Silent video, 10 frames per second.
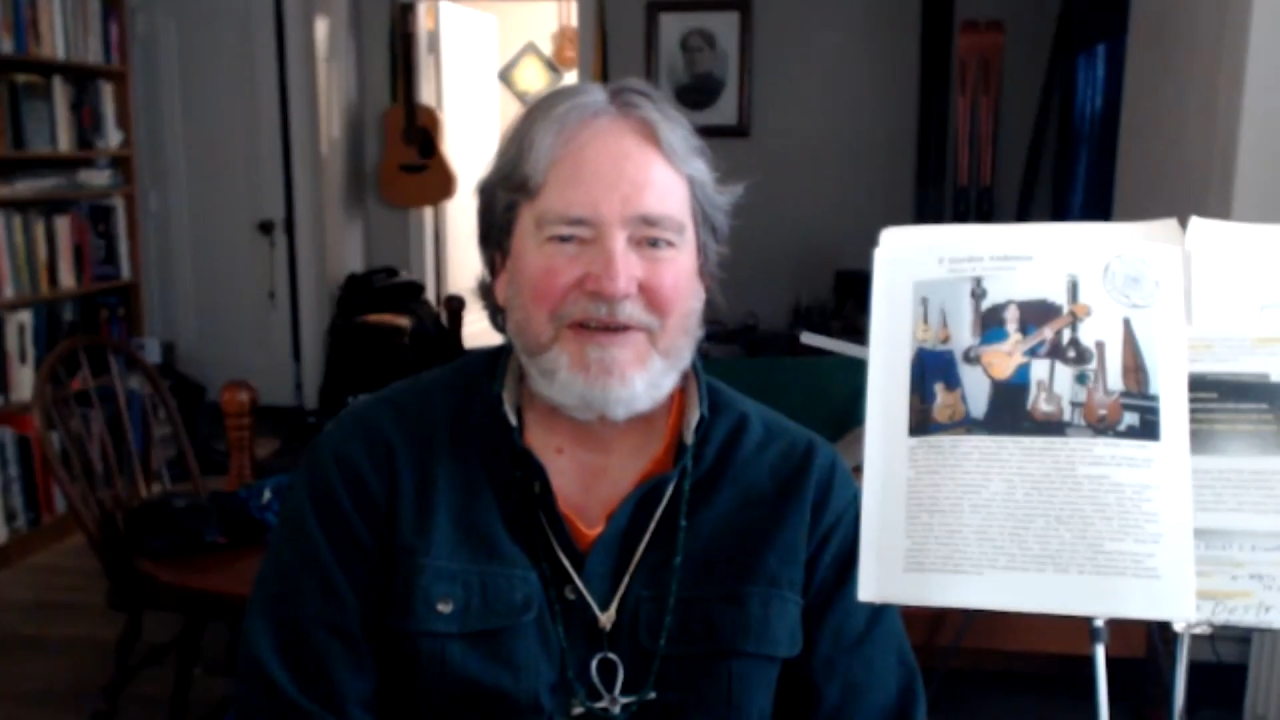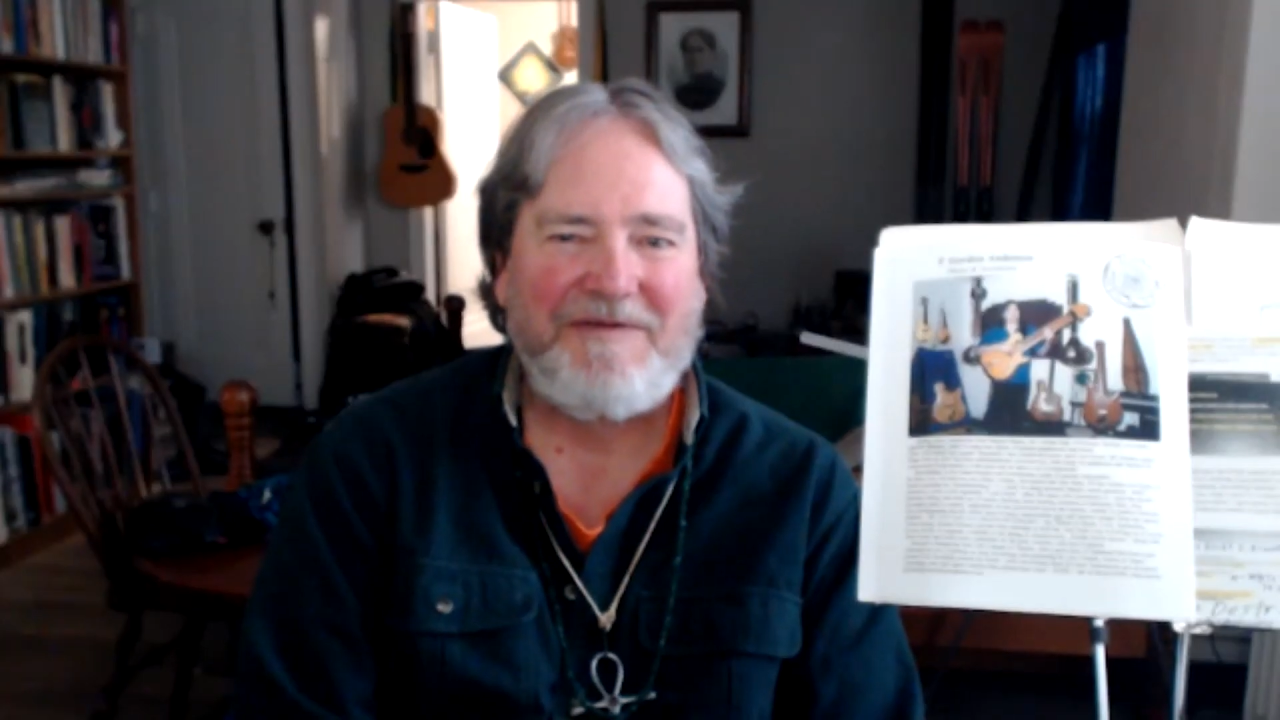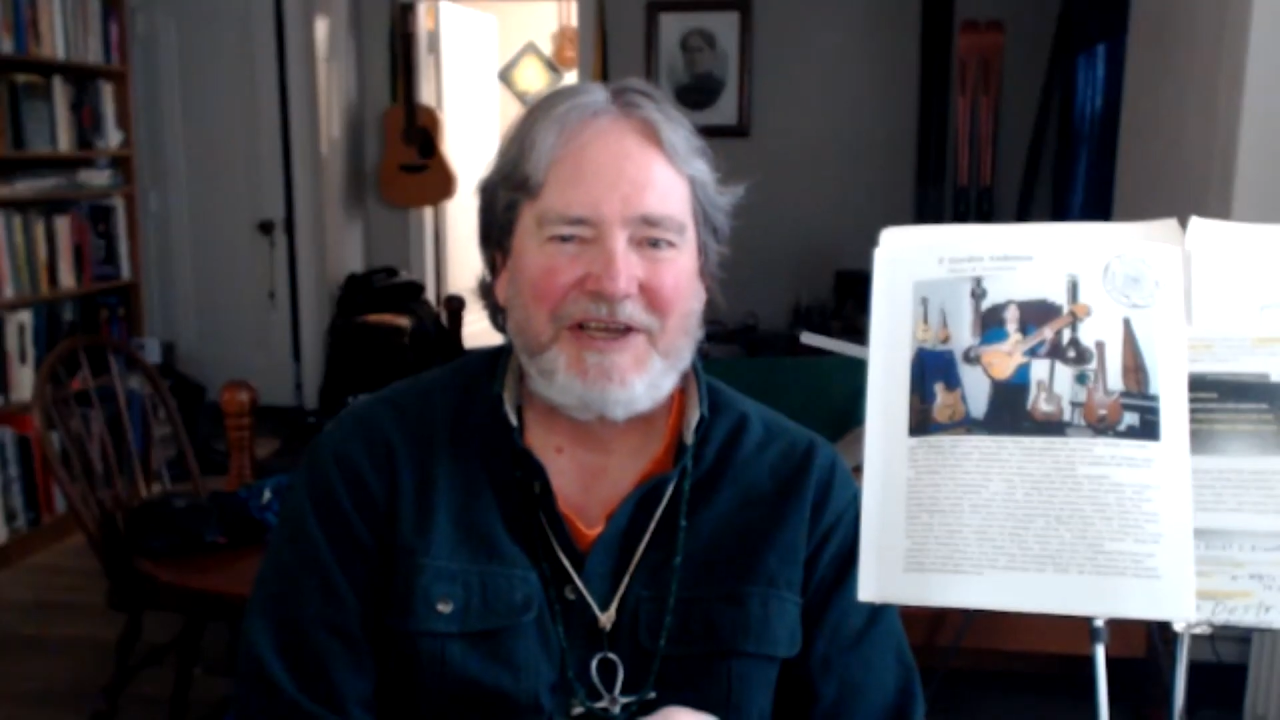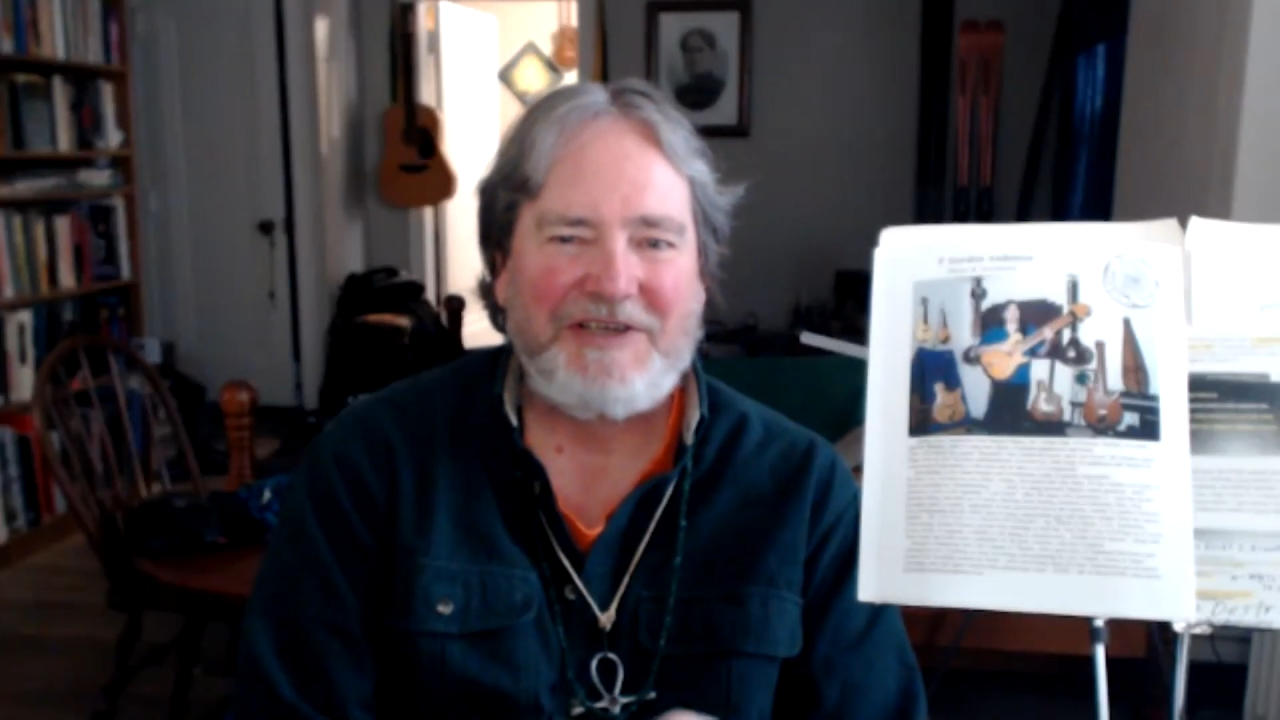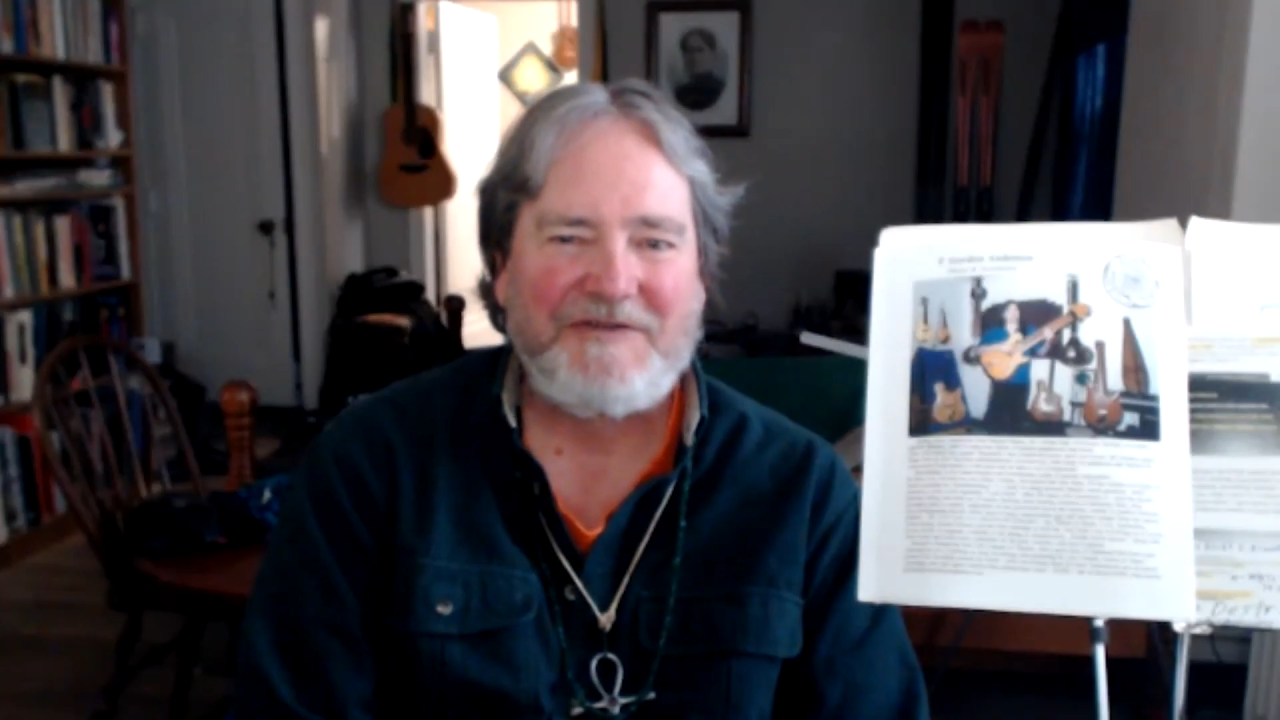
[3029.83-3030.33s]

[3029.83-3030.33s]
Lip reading: advice